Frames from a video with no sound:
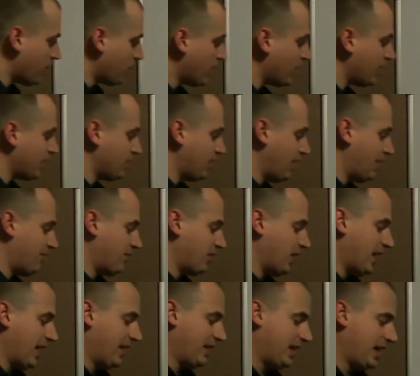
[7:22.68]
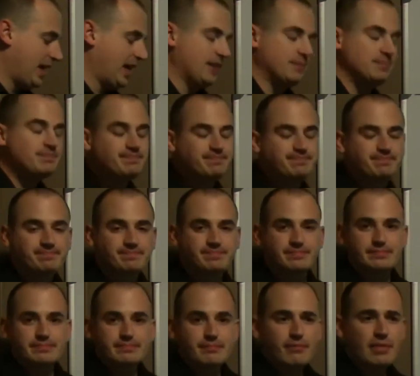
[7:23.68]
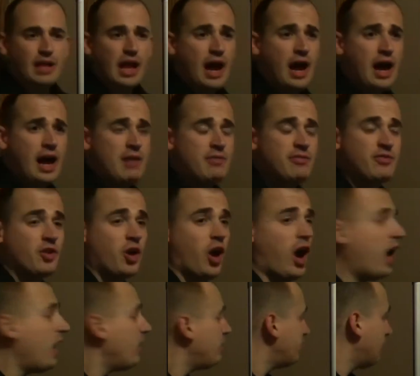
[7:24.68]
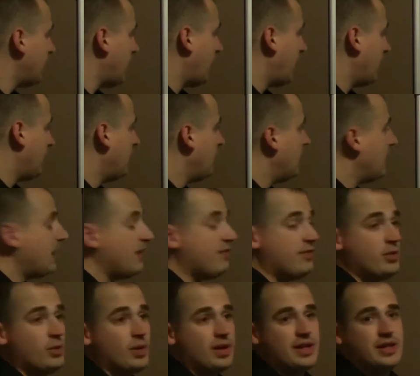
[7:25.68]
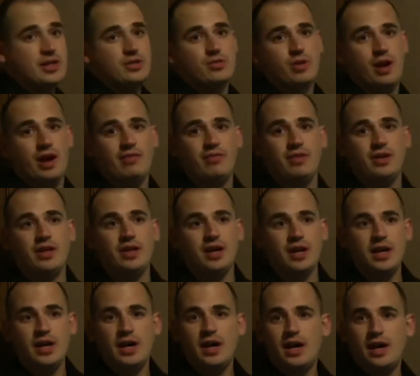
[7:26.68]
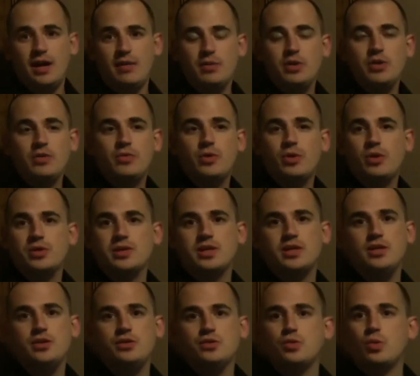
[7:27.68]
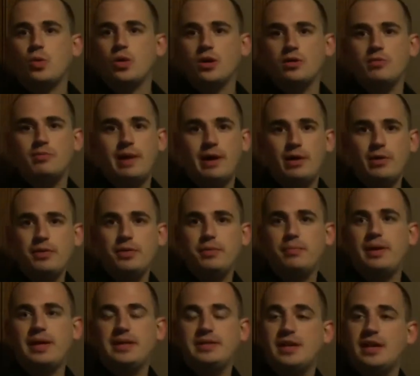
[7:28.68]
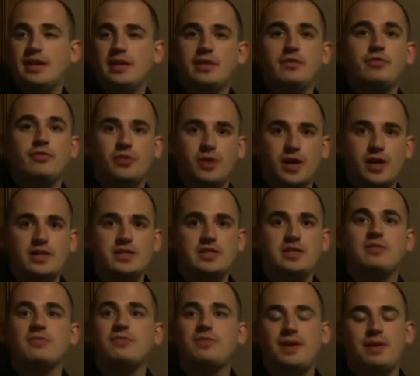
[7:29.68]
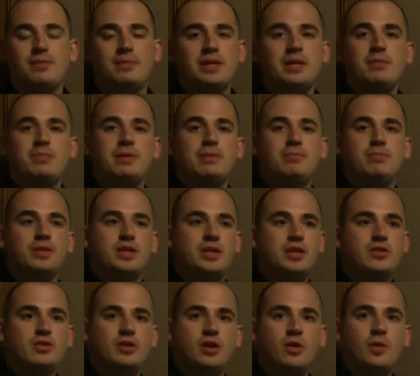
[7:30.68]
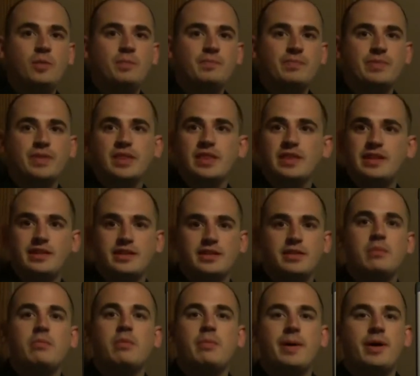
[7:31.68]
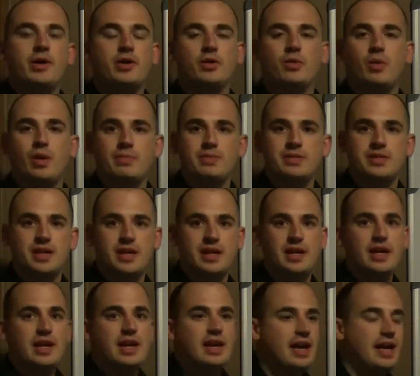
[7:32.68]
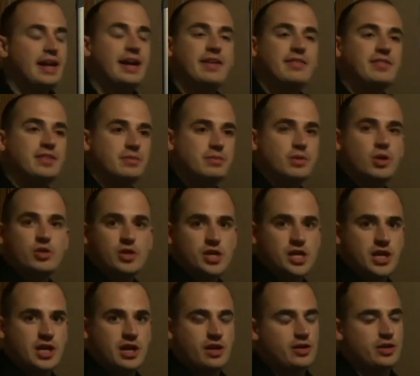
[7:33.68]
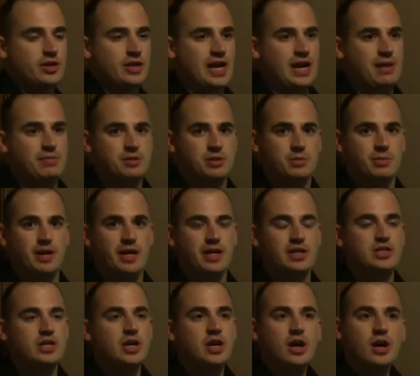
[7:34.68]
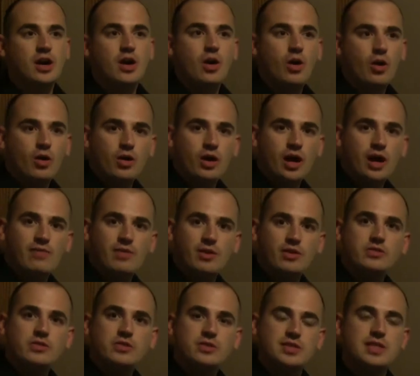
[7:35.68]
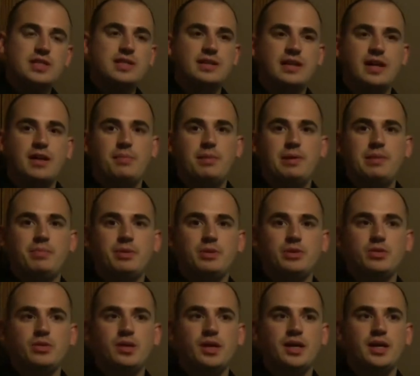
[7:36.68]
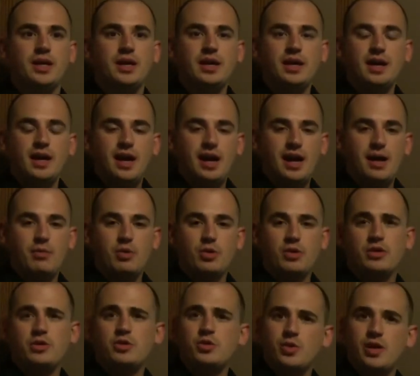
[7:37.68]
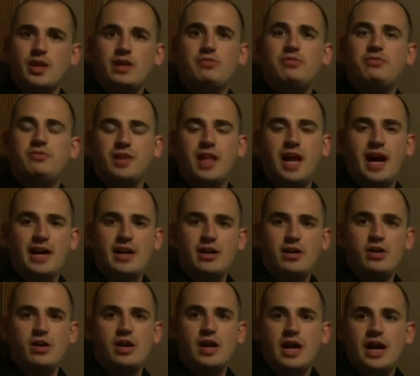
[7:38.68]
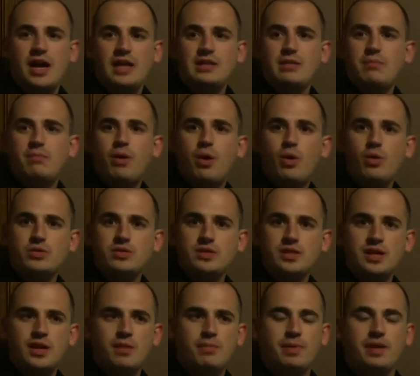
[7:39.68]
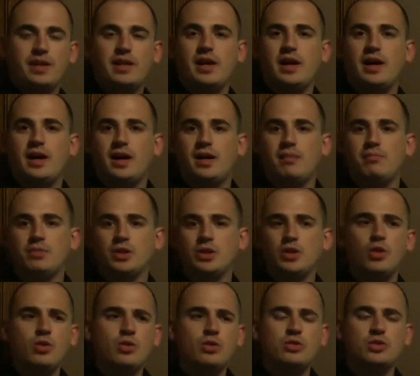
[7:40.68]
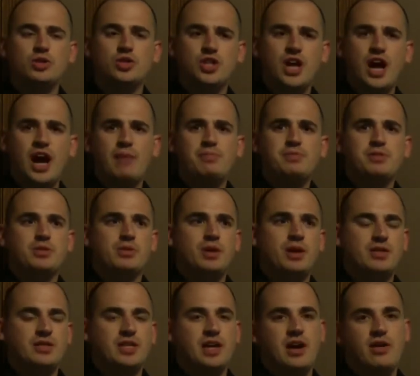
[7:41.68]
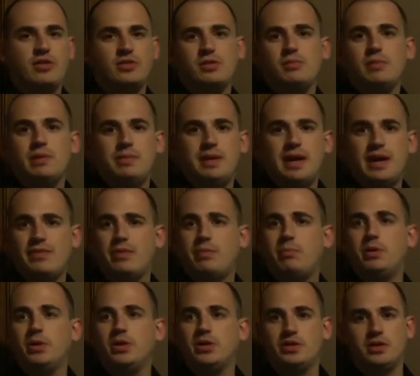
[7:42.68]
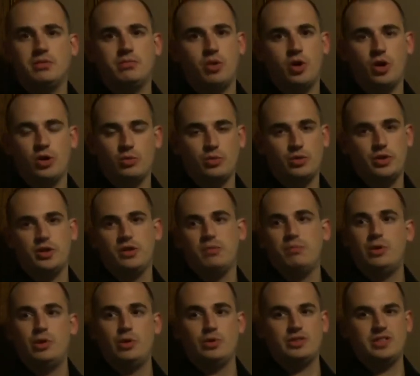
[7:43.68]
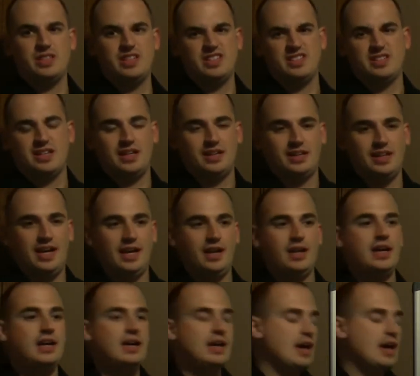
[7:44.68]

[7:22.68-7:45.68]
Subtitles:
working great for online. For offline, if you want to get traffic, you of course can use word of mouth by telling friends and family and people that you know, telling them about your website and having them go check out your capture page. Or I've also seen a lot of people doing where they'll create a flyer and then post it up at local shops around town that maybe have a bulletin board where you can post things like that.